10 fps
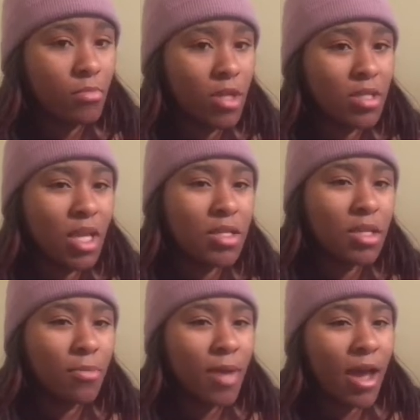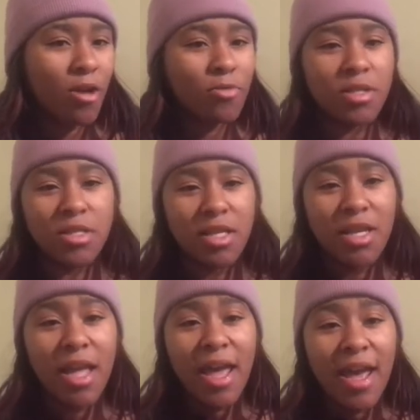test them out to
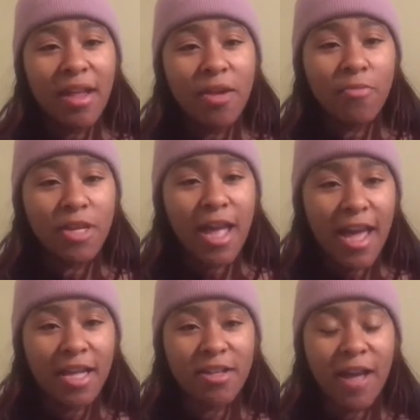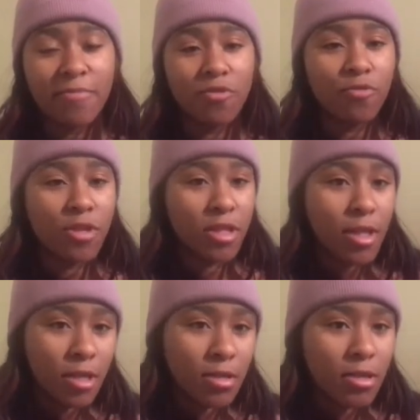see how they react after you
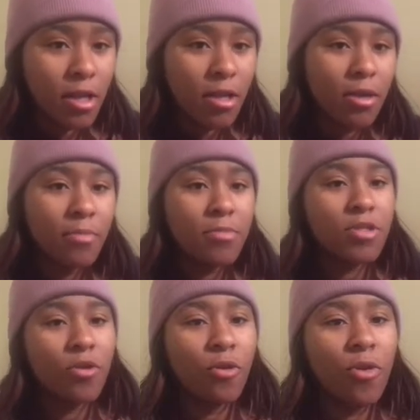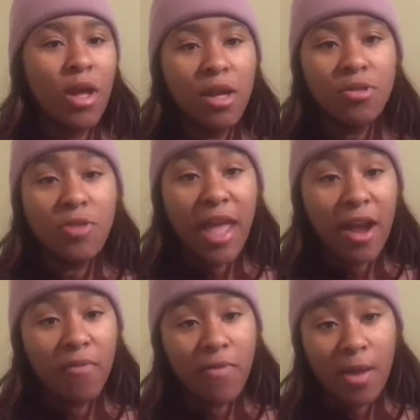clean them. So do the
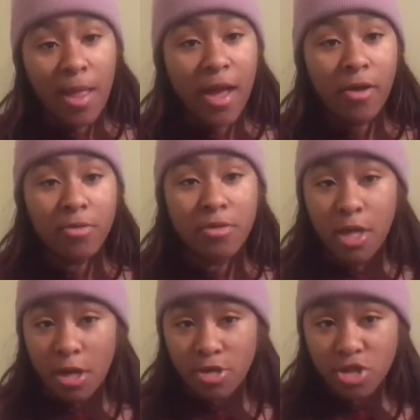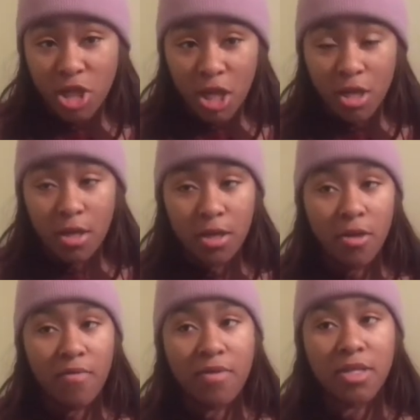hair fall out? Do the hair shed
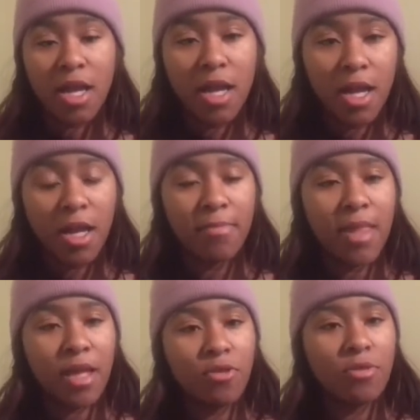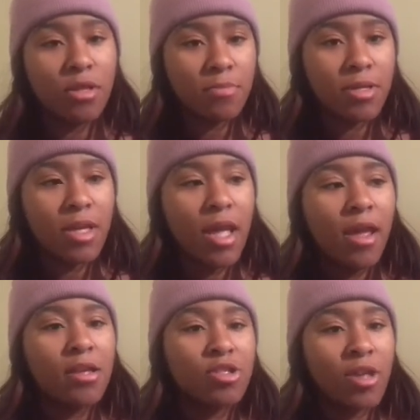over time? Like, you need to be
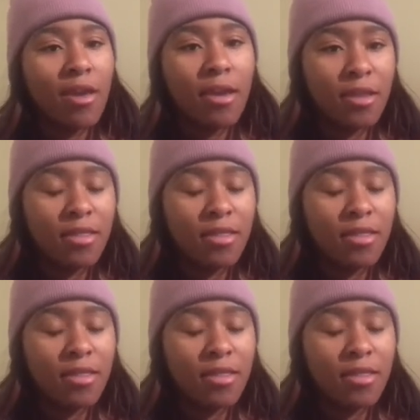checking